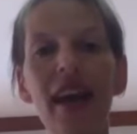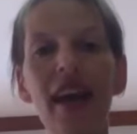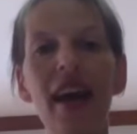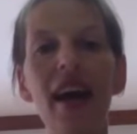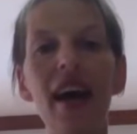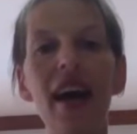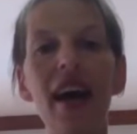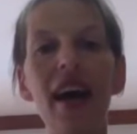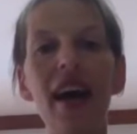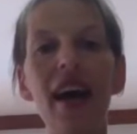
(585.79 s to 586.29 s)

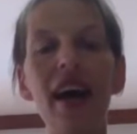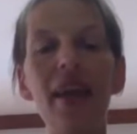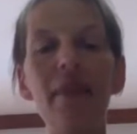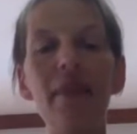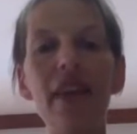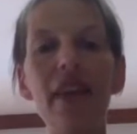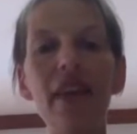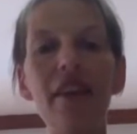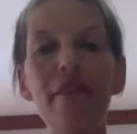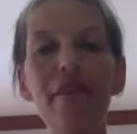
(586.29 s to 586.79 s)

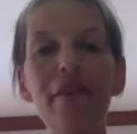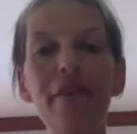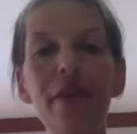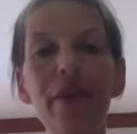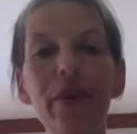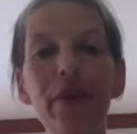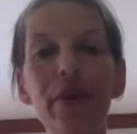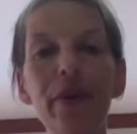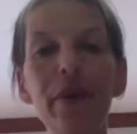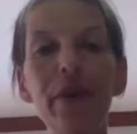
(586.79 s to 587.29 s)
If
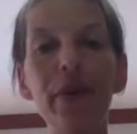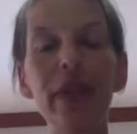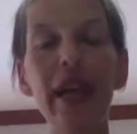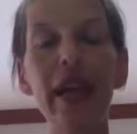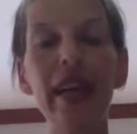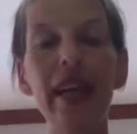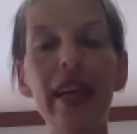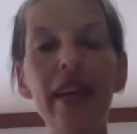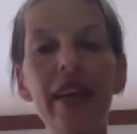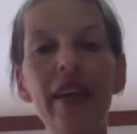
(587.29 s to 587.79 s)
you
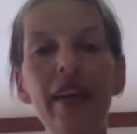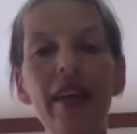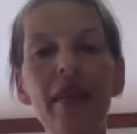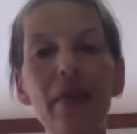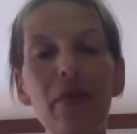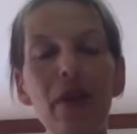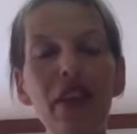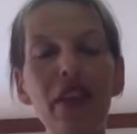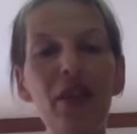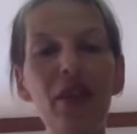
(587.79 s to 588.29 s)
like
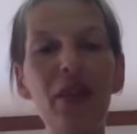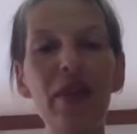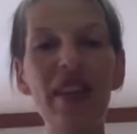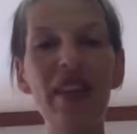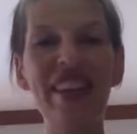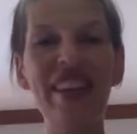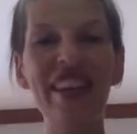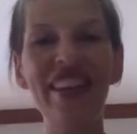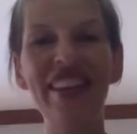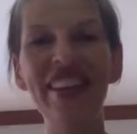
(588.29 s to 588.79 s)
what you
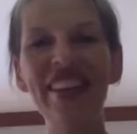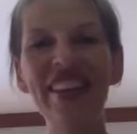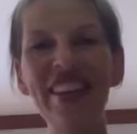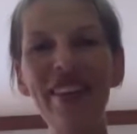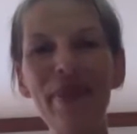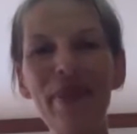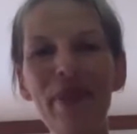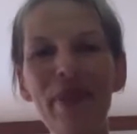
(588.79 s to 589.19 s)
hear,